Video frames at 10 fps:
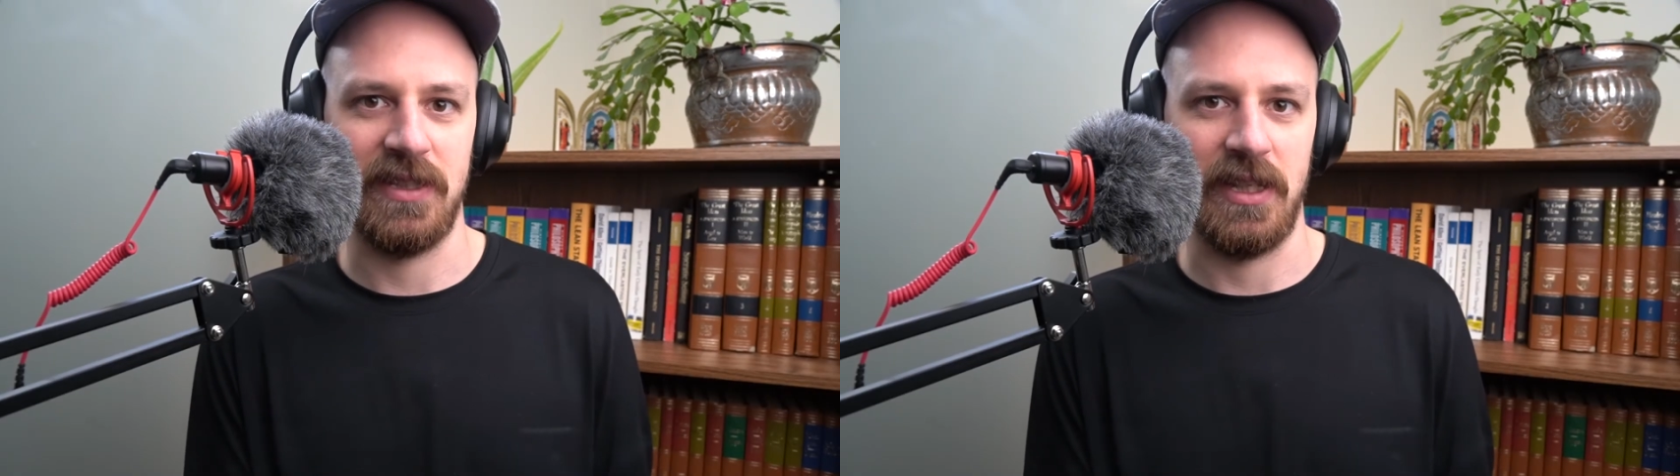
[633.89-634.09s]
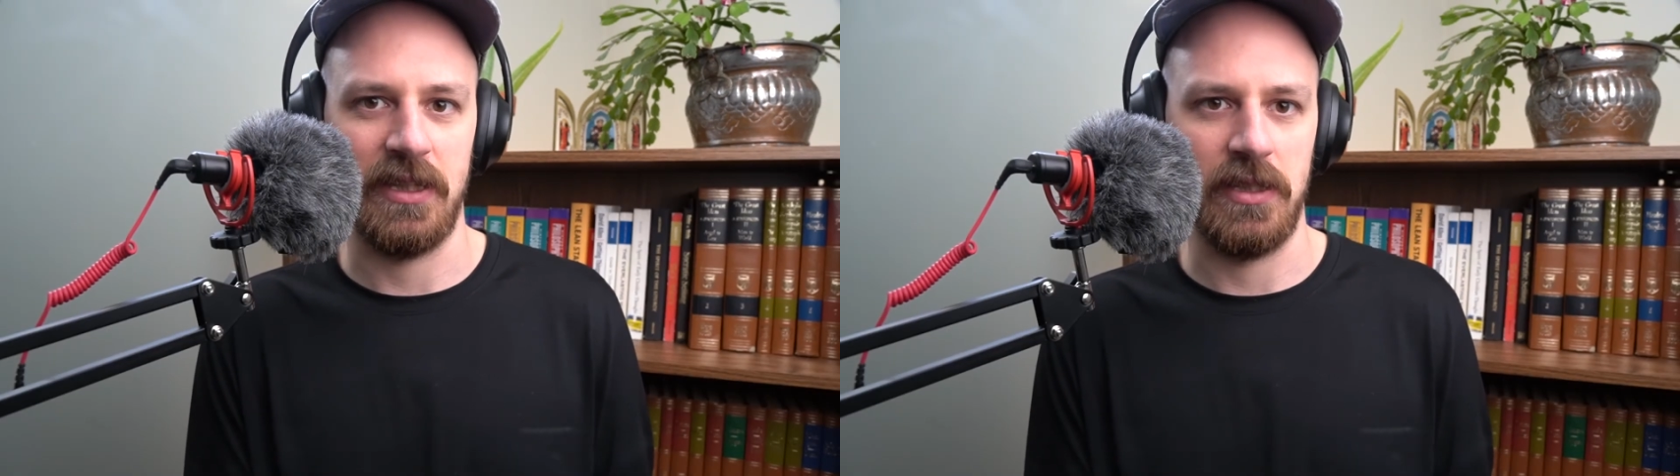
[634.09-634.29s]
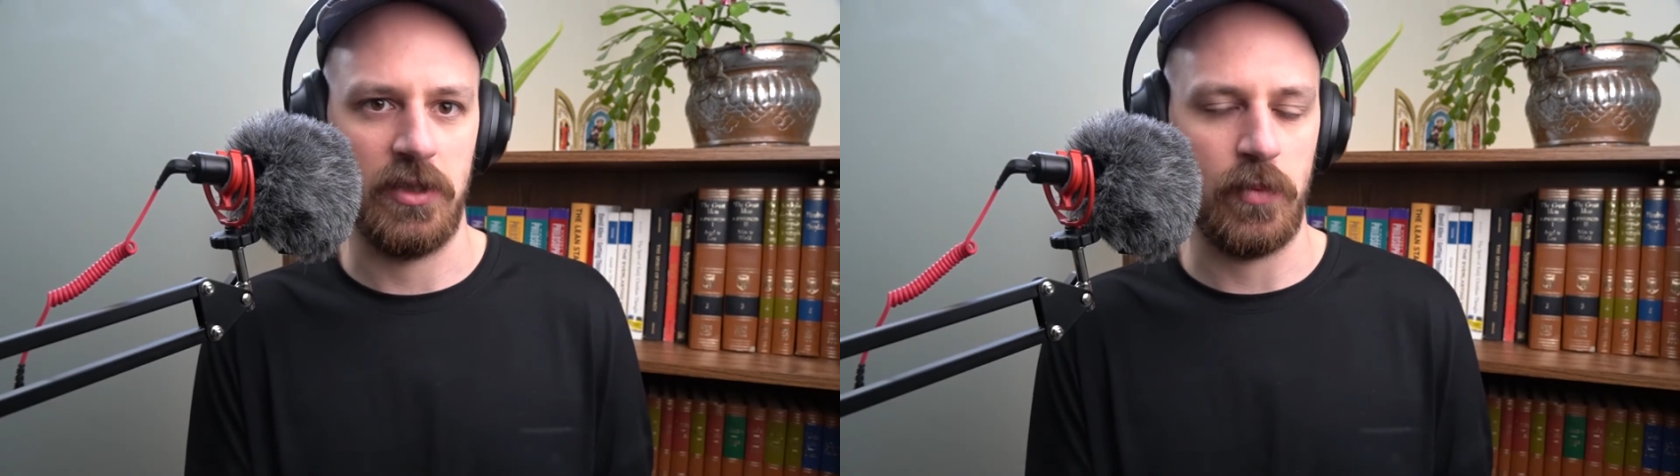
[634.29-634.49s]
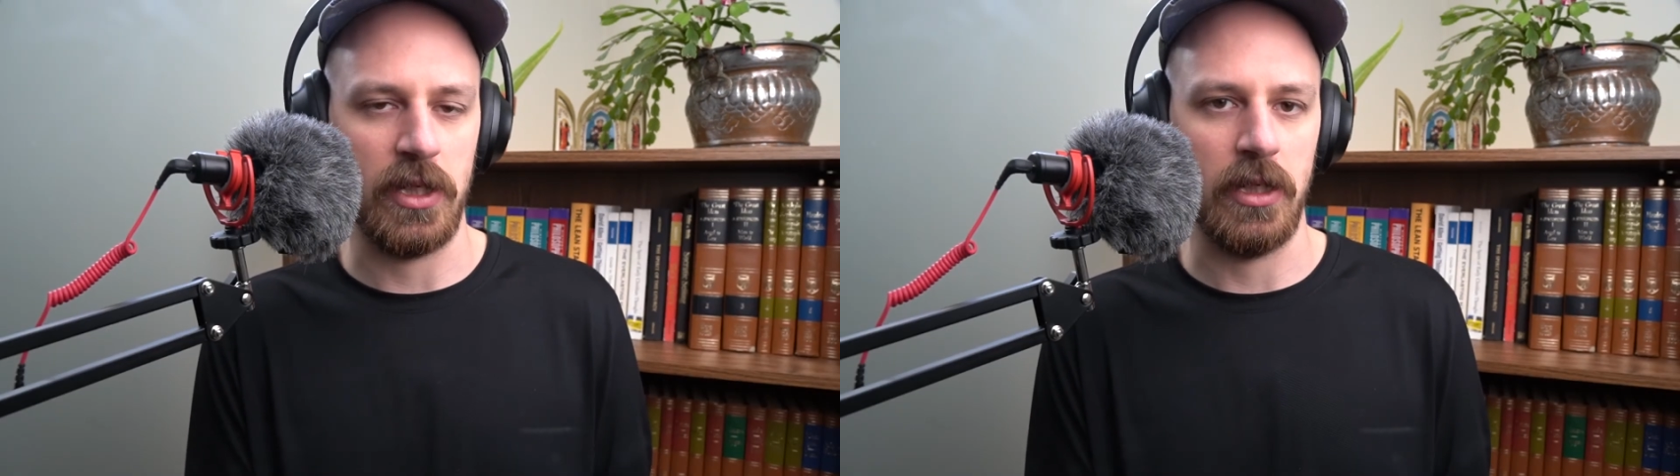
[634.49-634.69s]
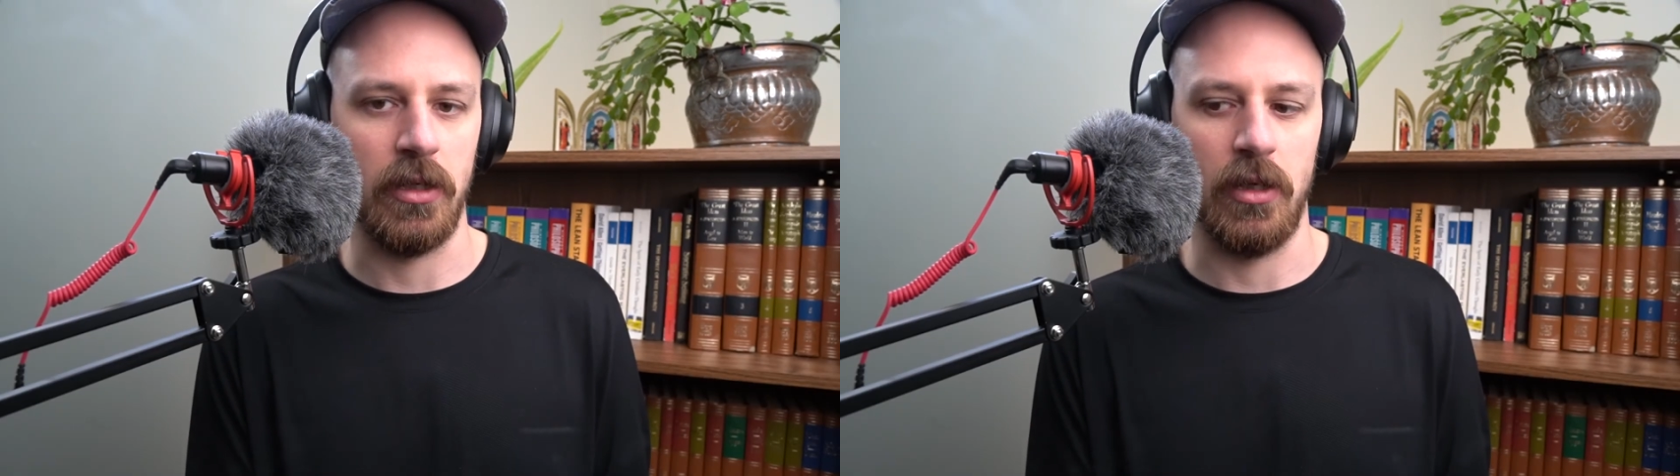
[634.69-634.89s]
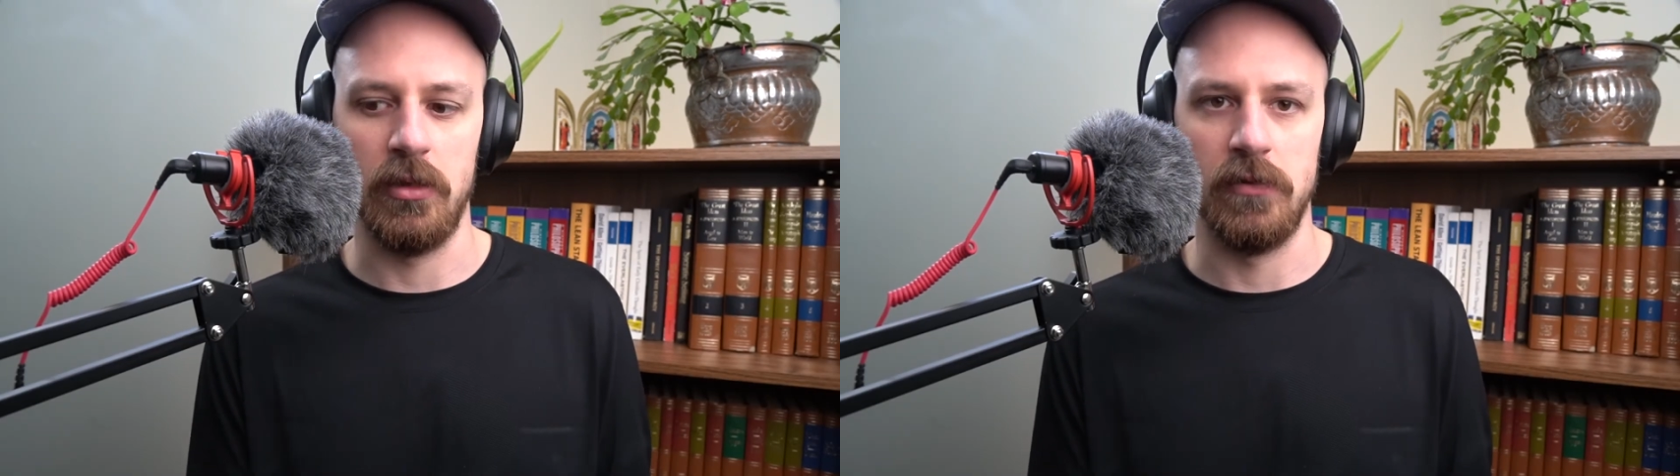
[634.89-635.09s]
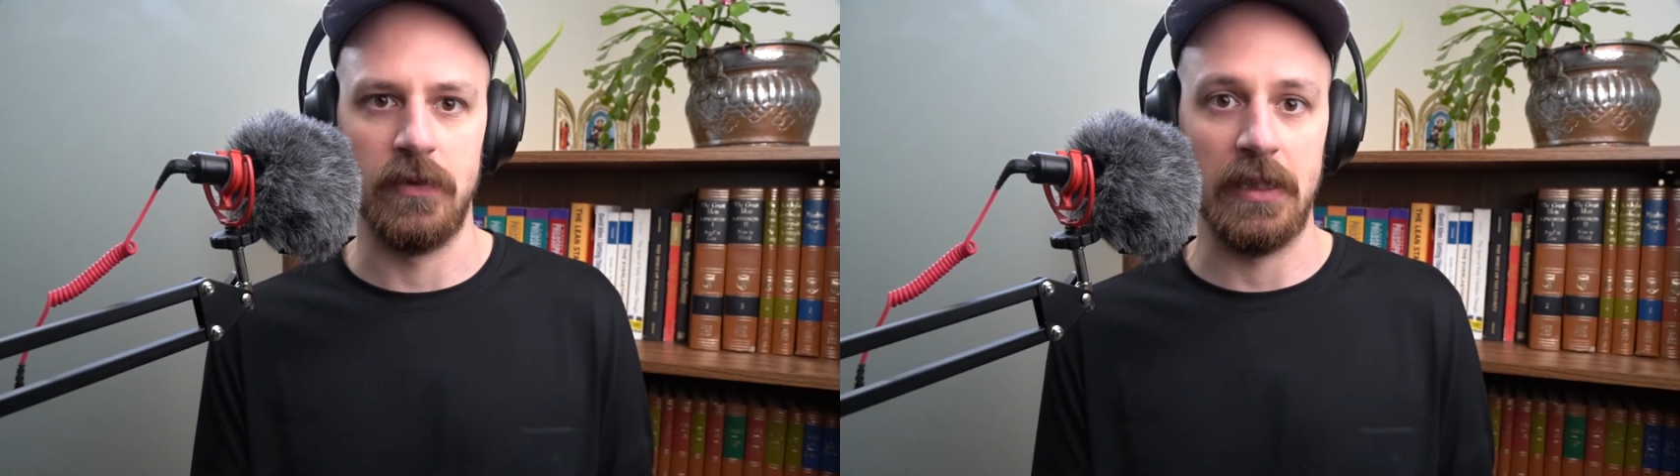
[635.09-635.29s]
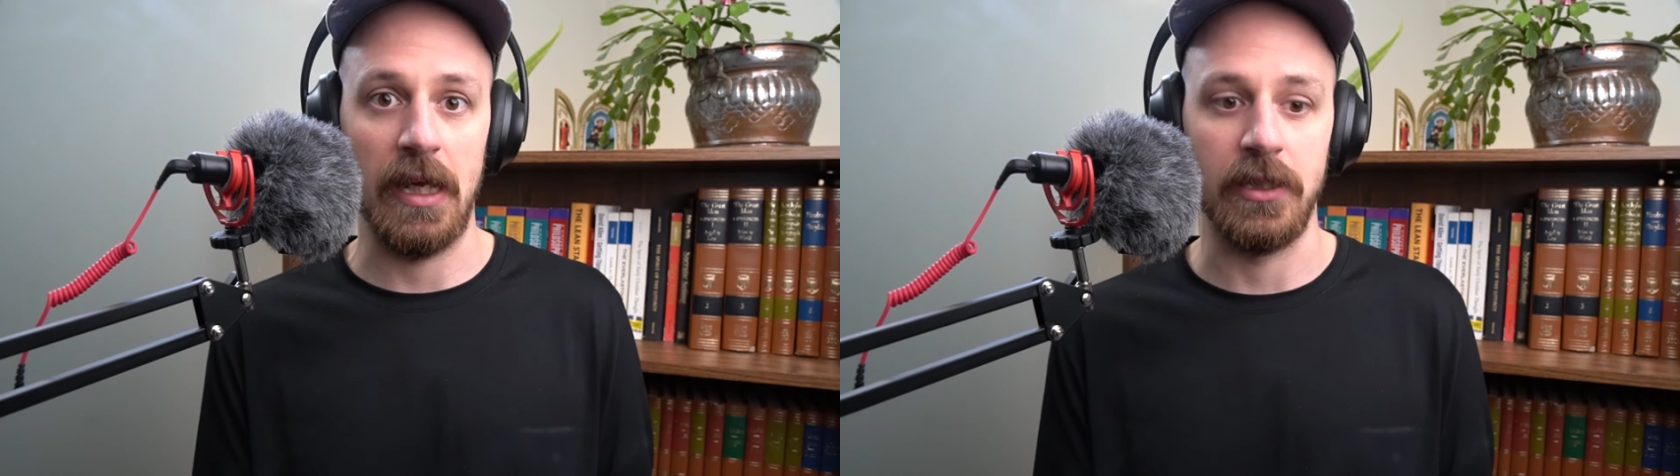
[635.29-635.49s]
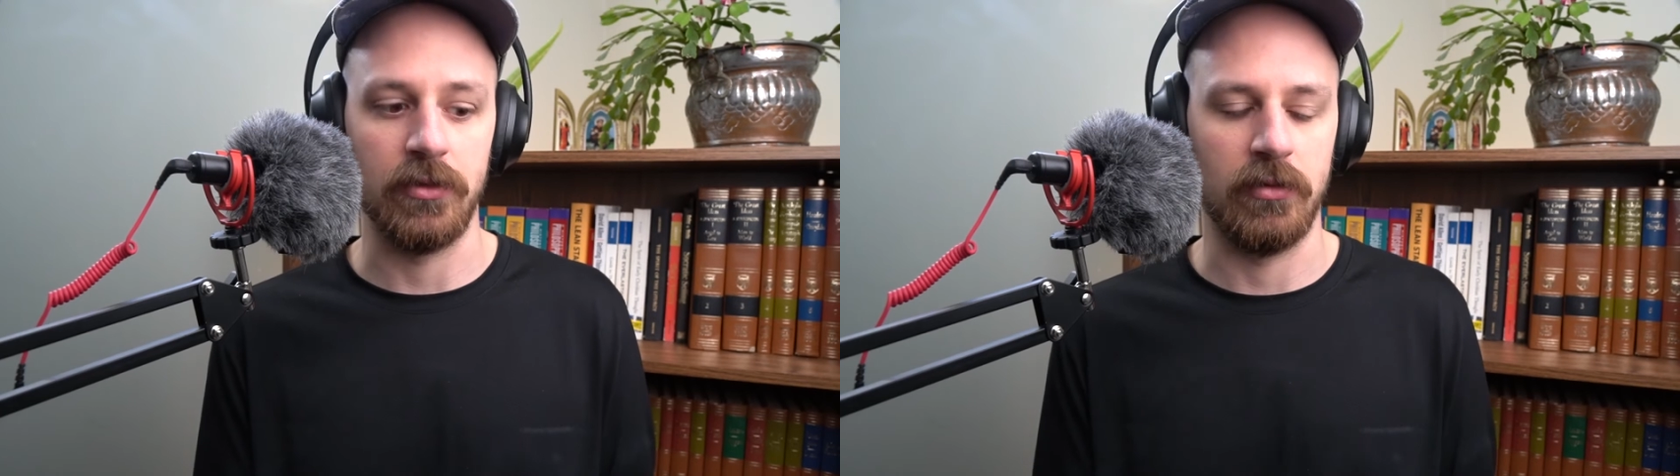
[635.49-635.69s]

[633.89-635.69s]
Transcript: like the speed of light,